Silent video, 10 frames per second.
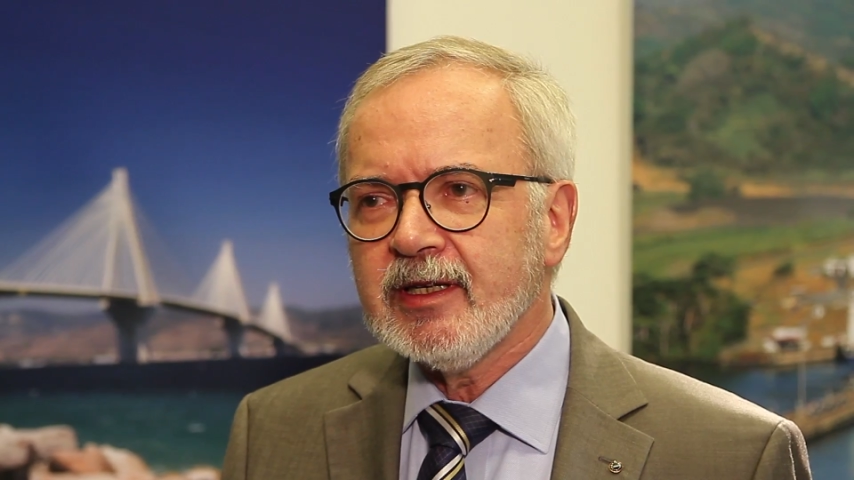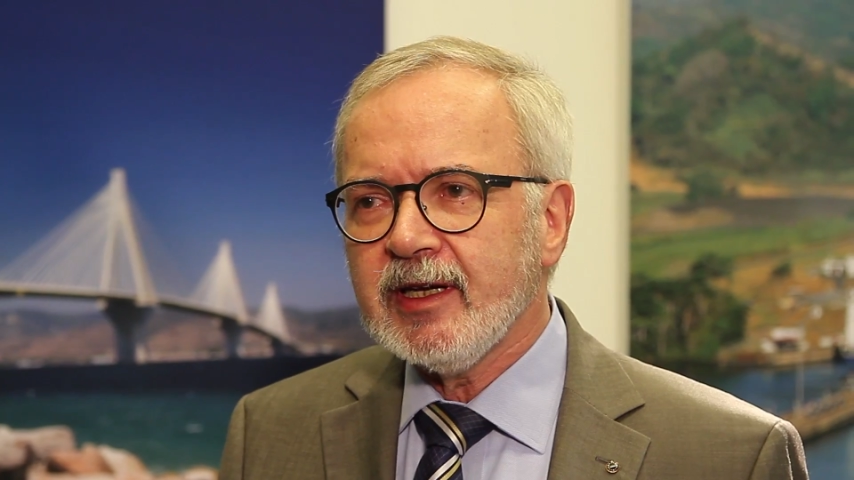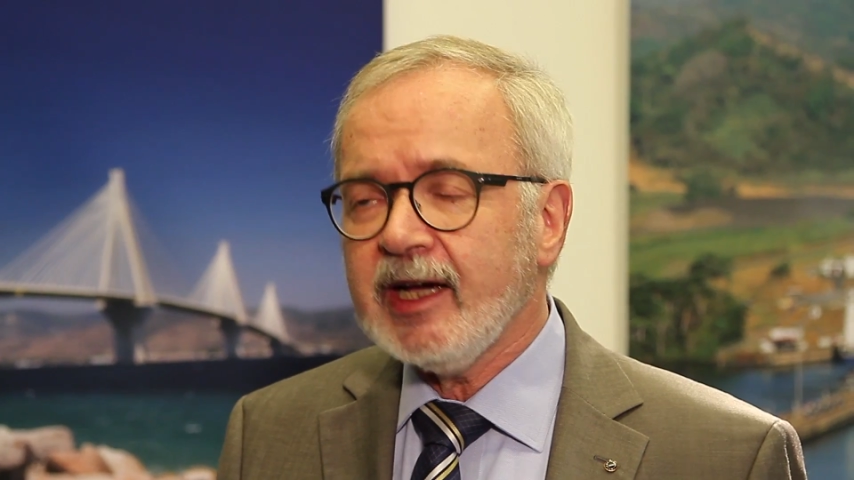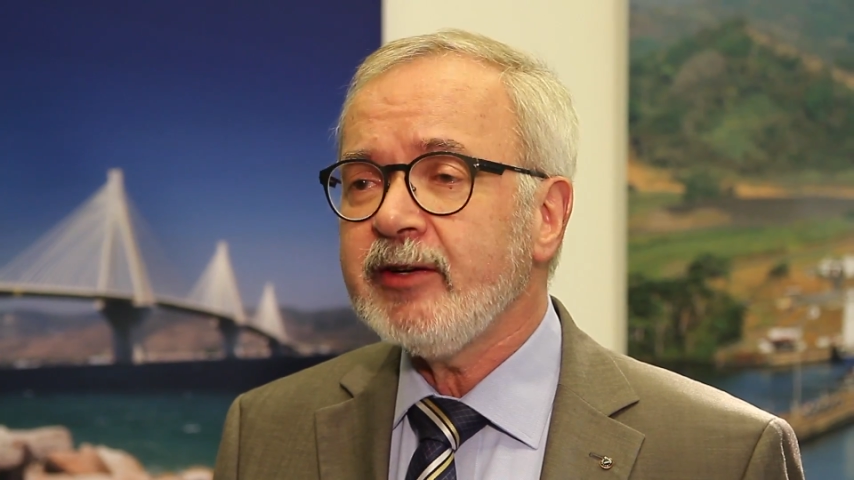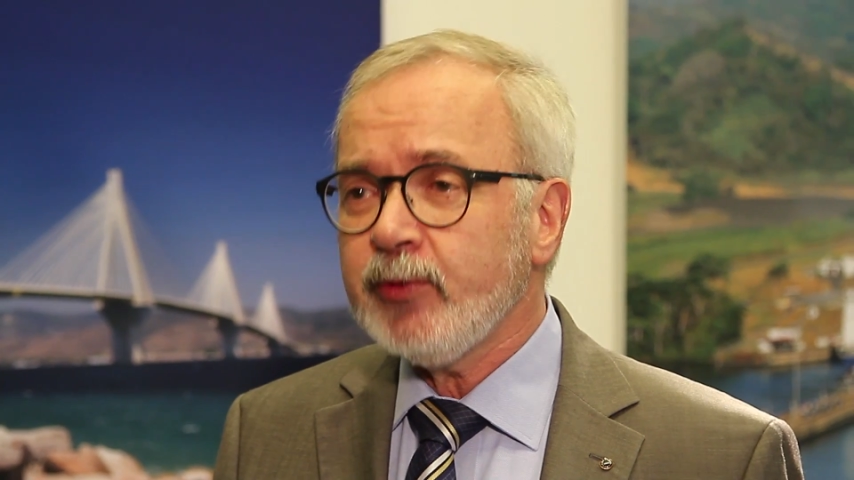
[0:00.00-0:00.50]

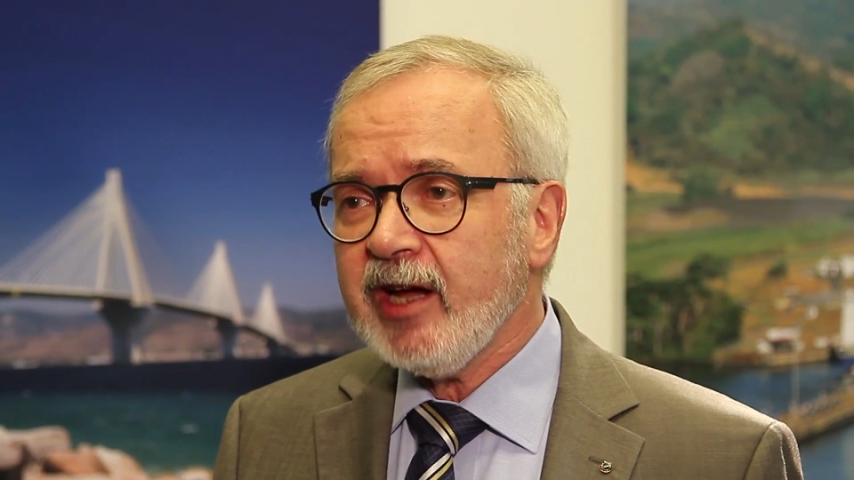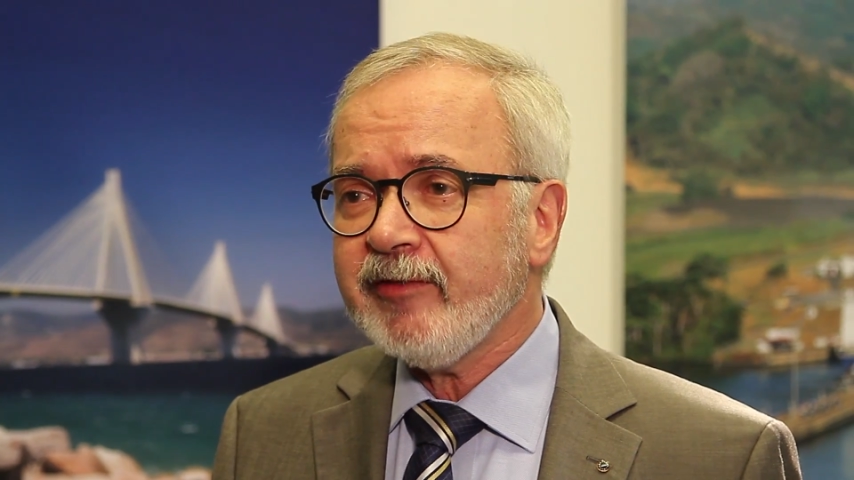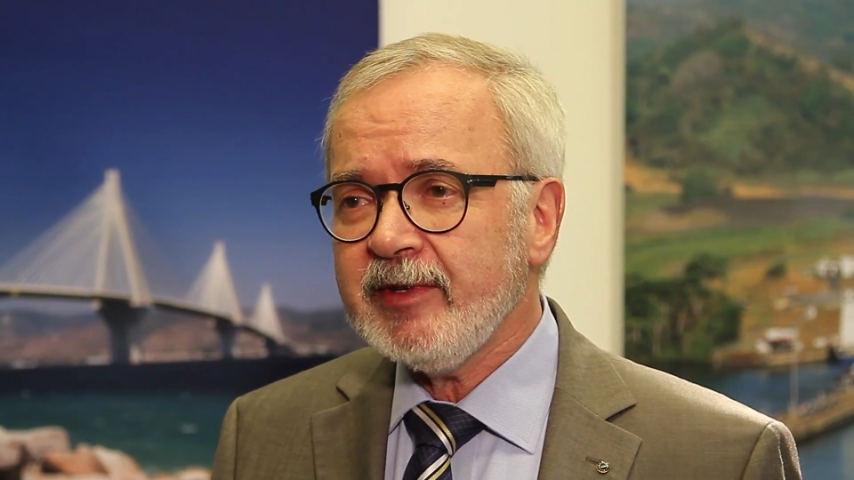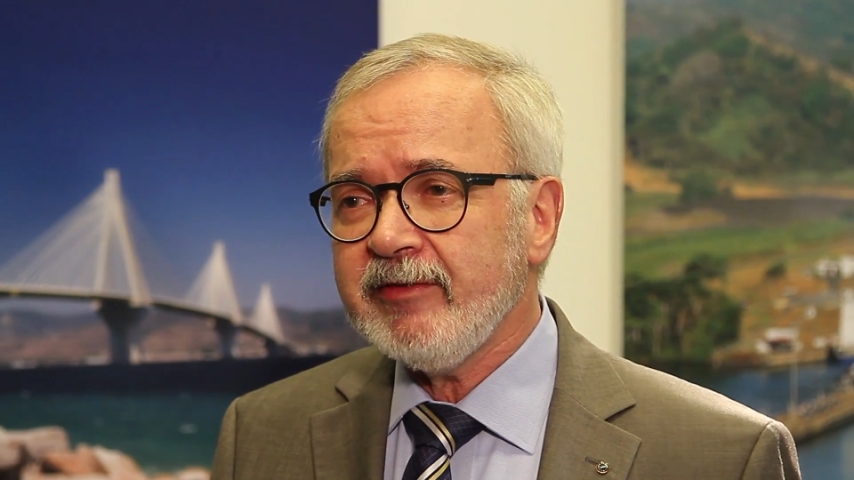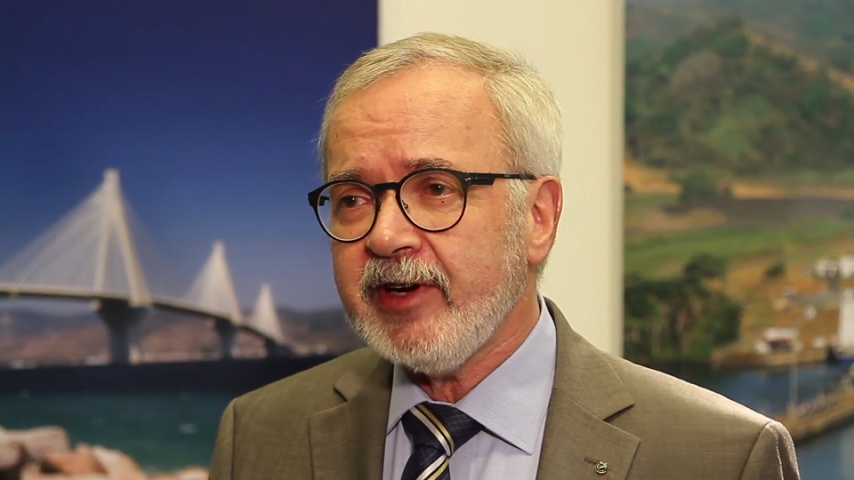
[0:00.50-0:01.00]
And we
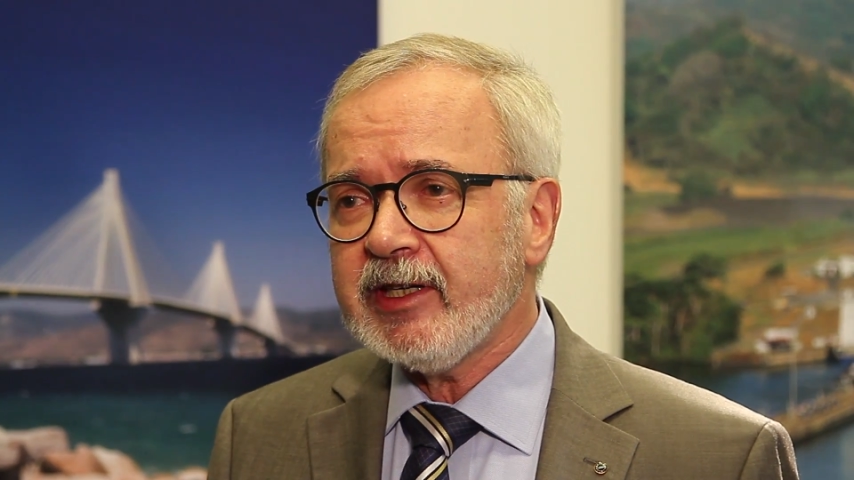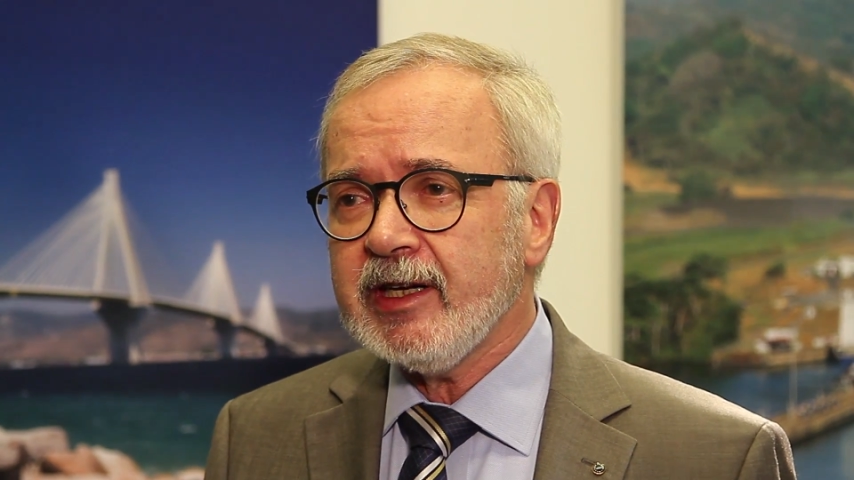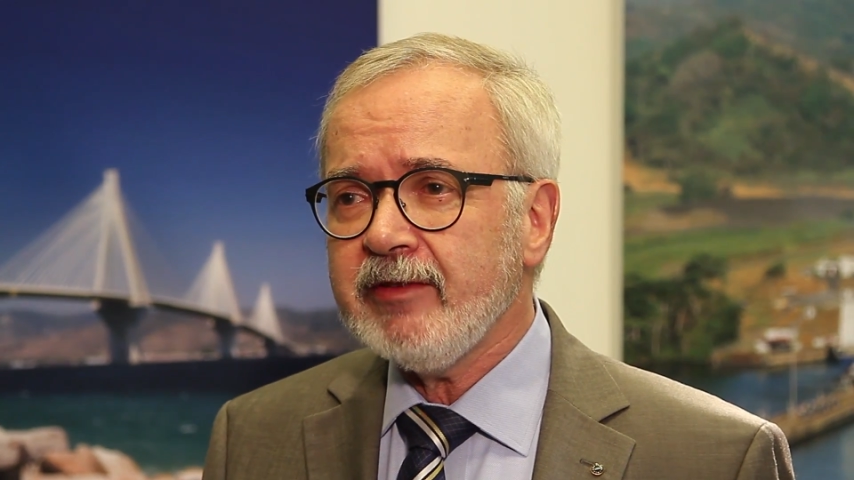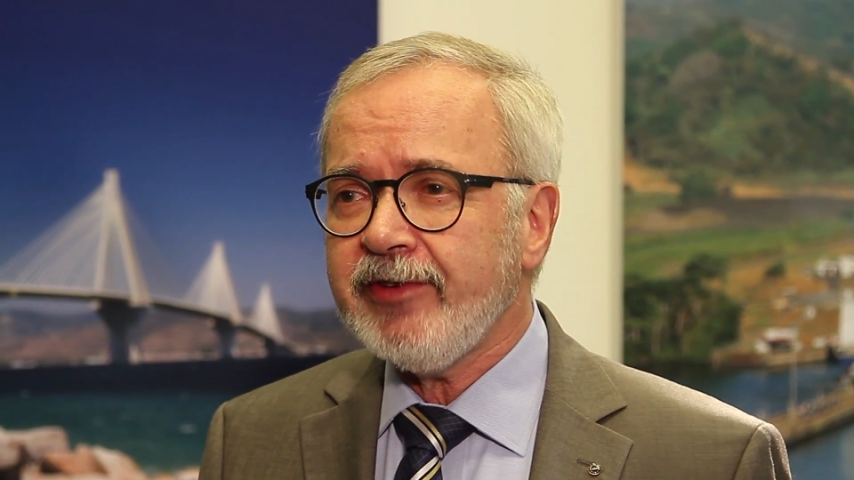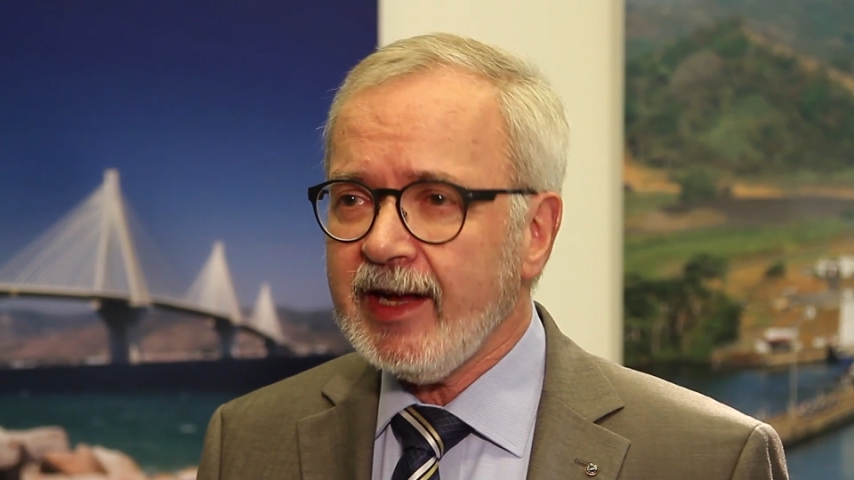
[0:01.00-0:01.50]
have been
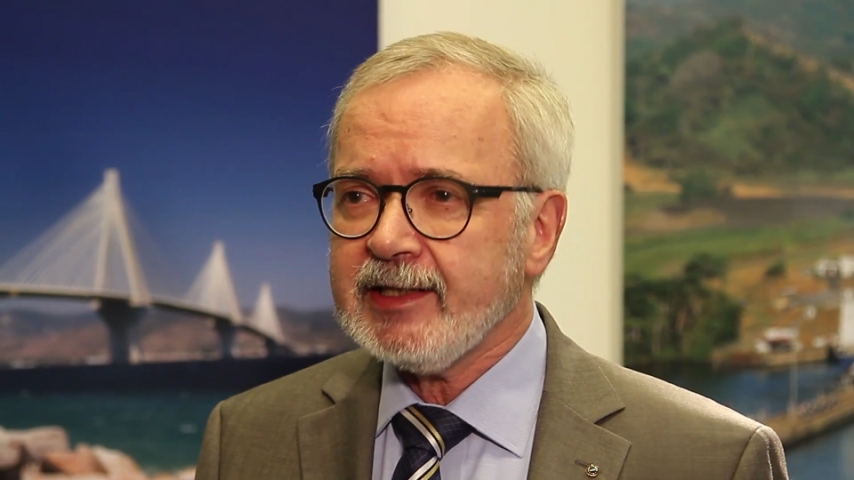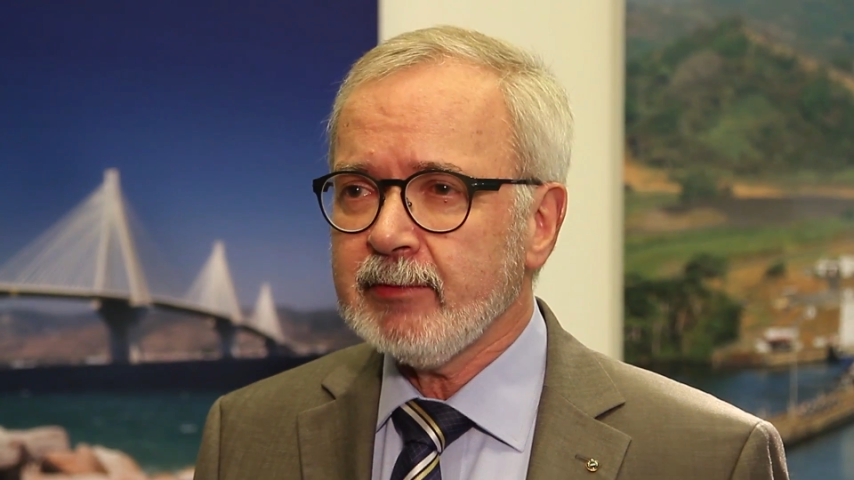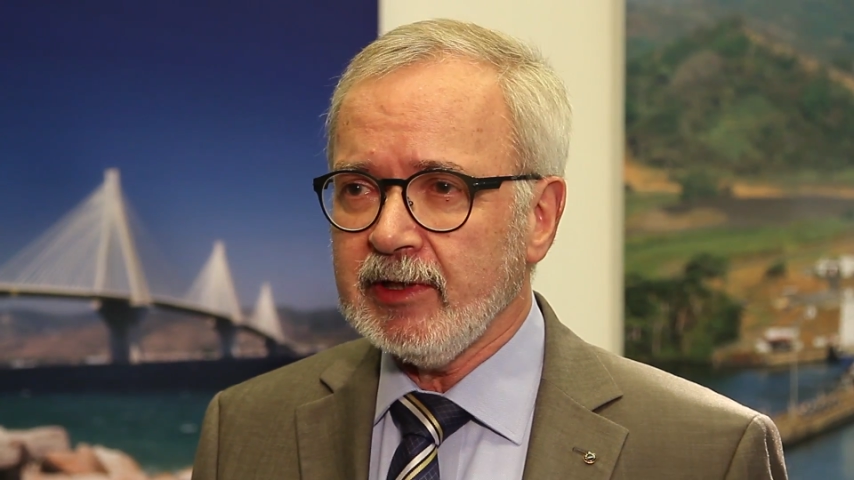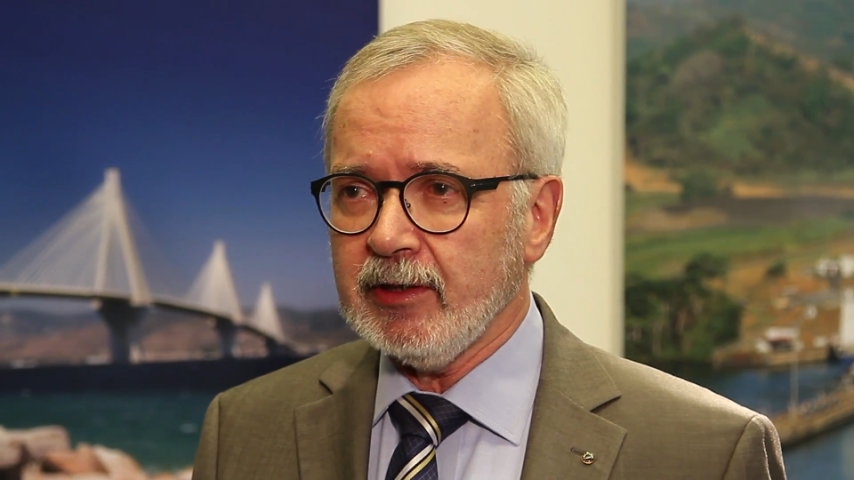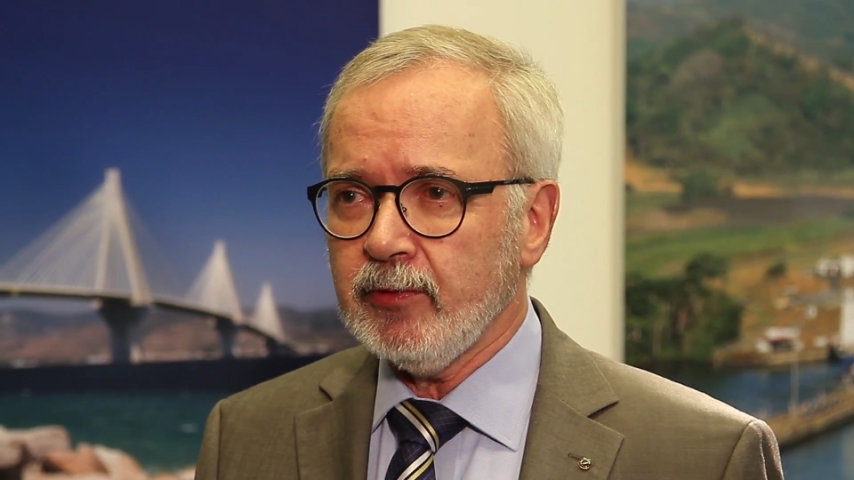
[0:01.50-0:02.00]
very
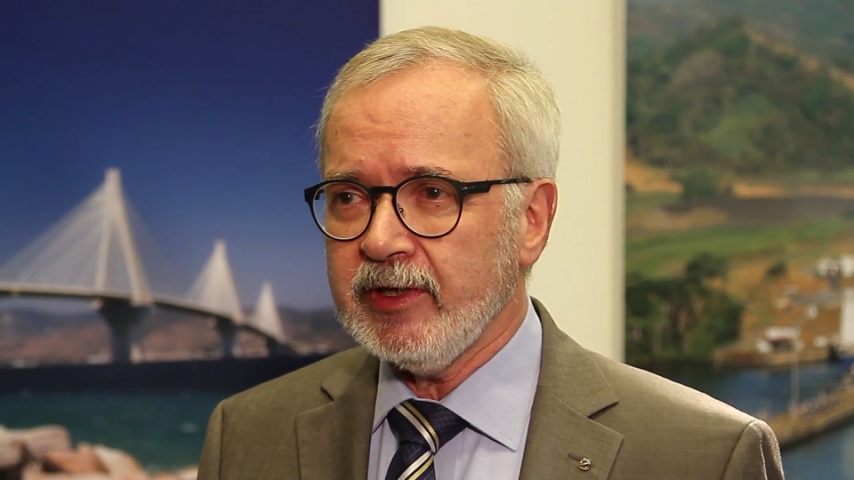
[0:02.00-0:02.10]
flexible